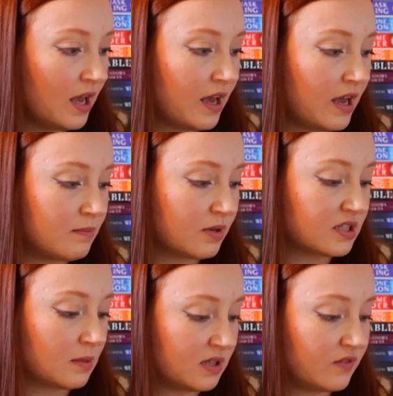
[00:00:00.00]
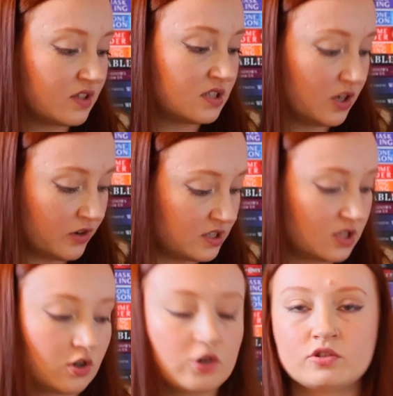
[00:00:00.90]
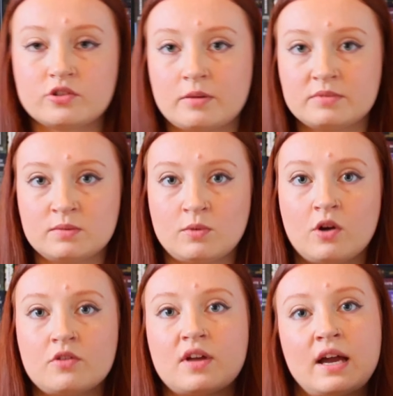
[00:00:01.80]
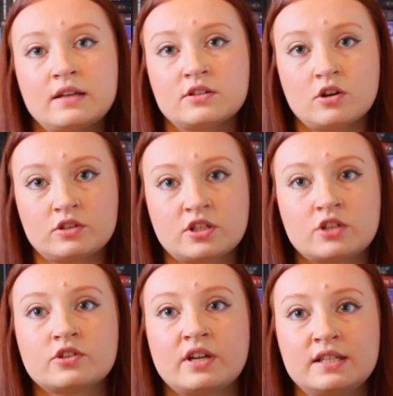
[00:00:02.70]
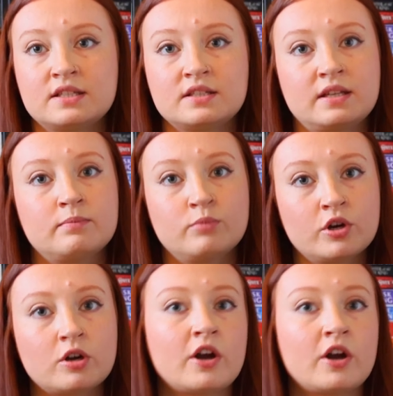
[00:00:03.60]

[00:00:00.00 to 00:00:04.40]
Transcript: because I believe the series is now called The Crimson Moth and Heartless Hunter is the same book.